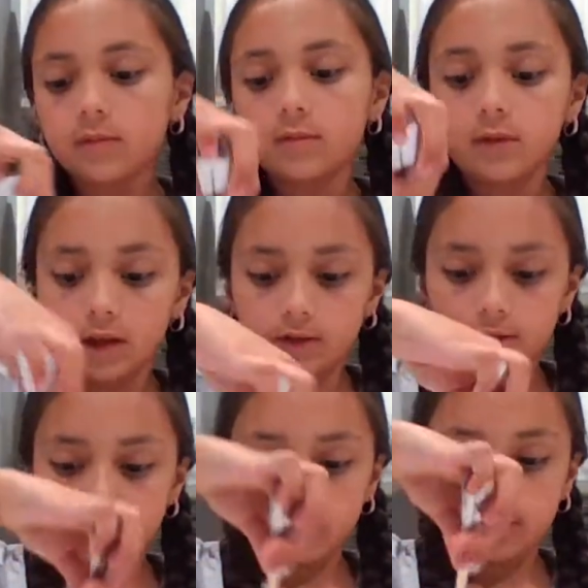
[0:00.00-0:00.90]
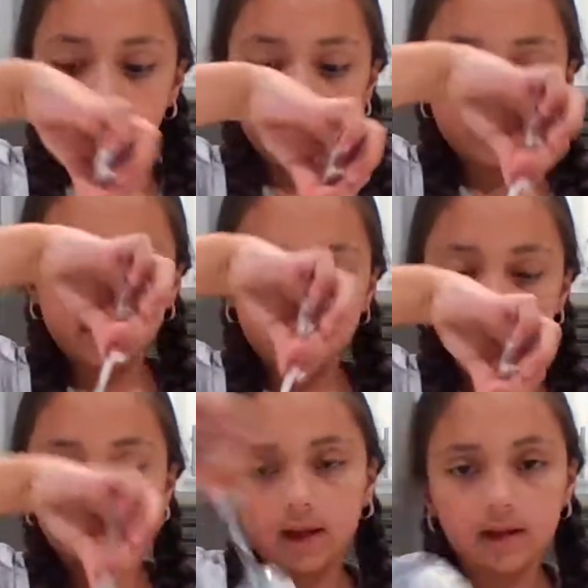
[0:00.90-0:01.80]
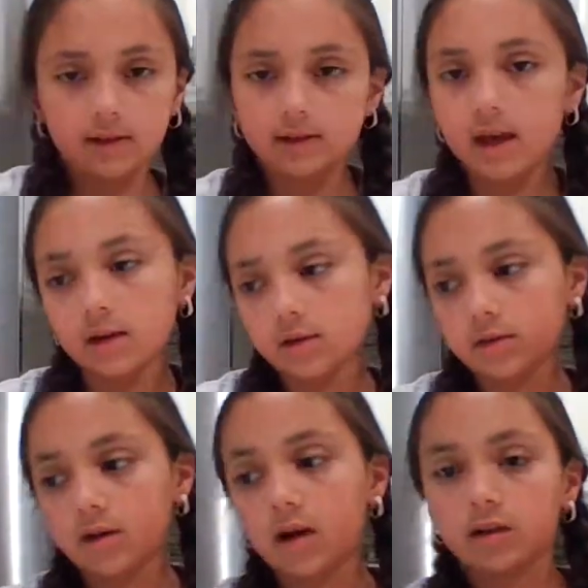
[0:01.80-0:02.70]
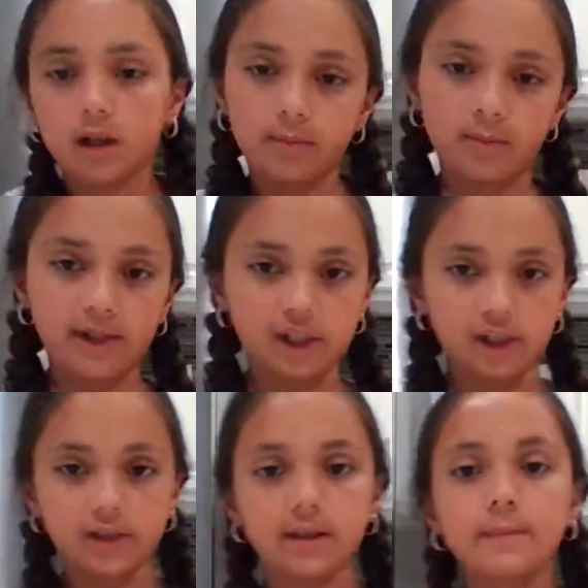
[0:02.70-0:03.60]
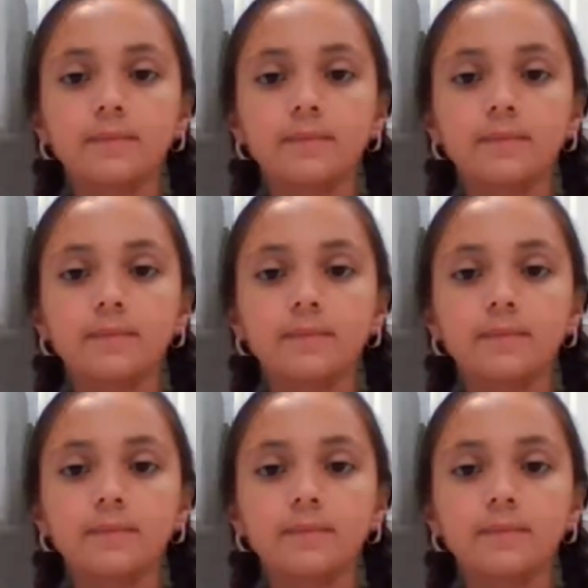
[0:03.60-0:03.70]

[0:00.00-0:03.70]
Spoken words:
Now you can just let it settle on top of the peaches.